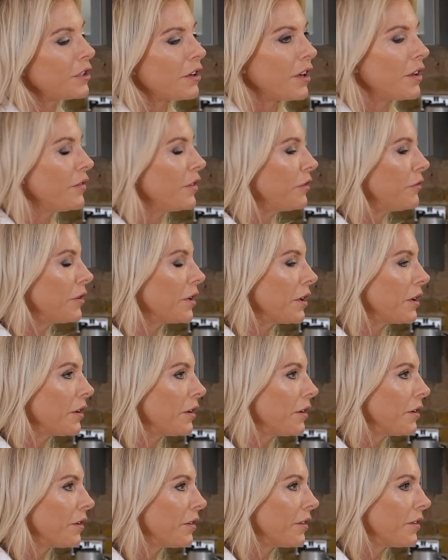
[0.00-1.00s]
not heavy
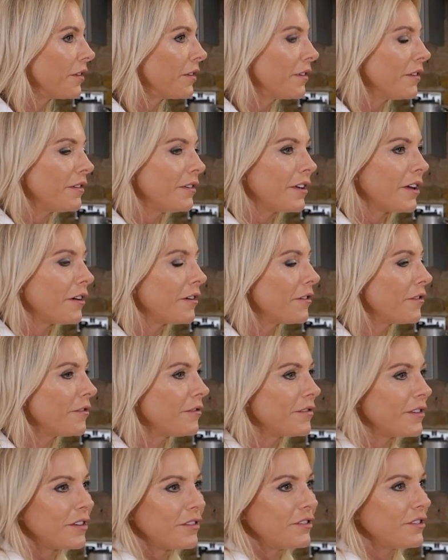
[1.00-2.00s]
drinkers. No,
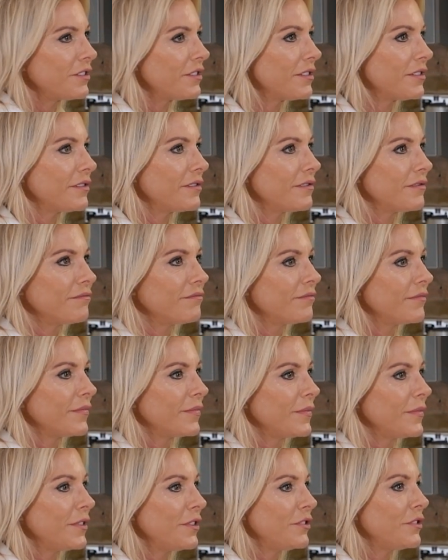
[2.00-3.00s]
they're just
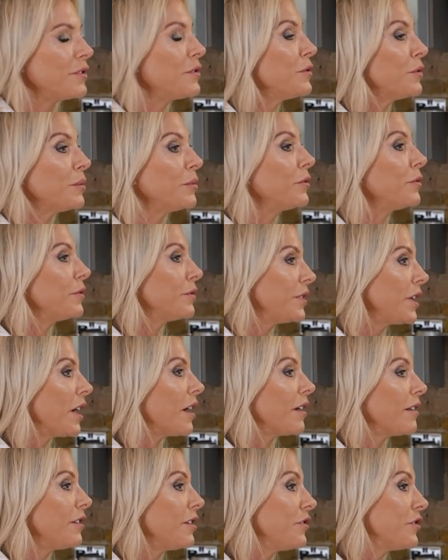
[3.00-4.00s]
normal.
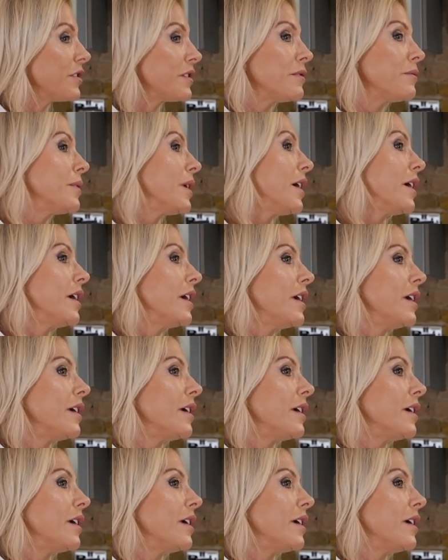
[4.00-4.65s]
Yeah, they're just the way